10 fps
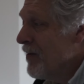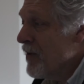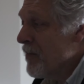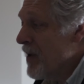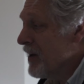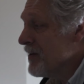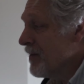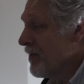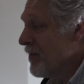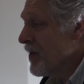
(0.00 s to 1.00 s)
remastered
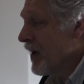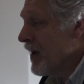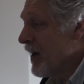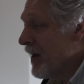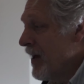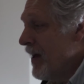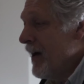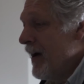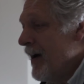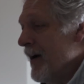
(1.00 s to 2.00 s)
in 4K.
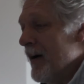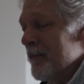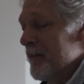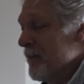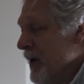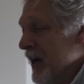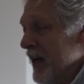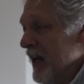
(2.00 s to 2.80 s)
But